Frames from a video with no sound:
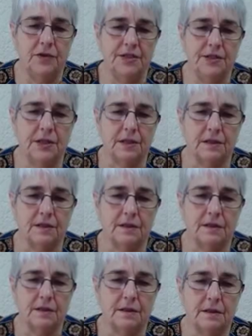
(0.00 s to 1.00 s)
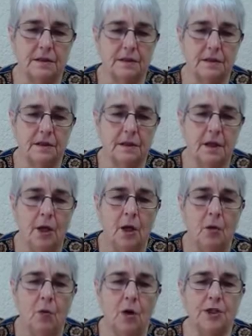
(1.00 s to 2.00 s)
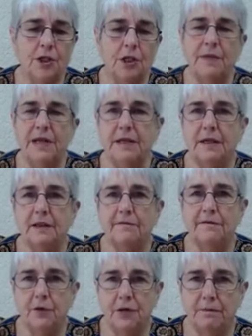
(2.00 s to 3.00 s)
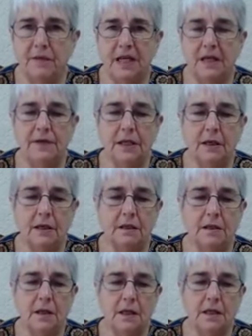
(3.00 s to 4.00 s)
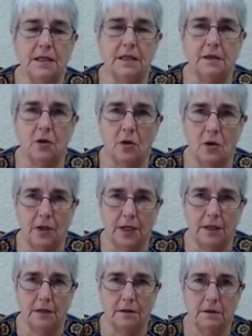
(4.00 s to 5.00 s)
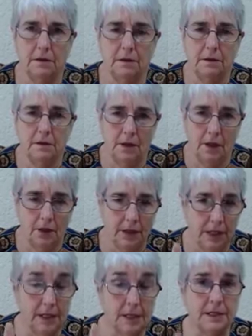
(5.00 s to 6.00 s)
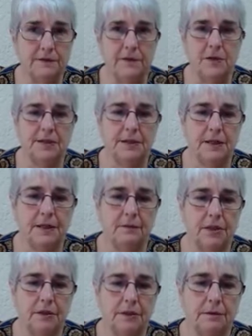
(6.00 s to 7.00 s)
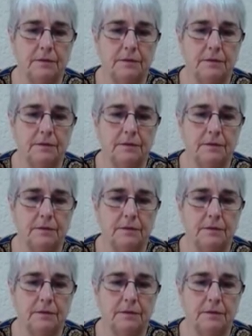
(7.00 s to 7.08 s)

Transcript: 6, "What should be done for the man the king delights to honour?" Okay, that's the first statement.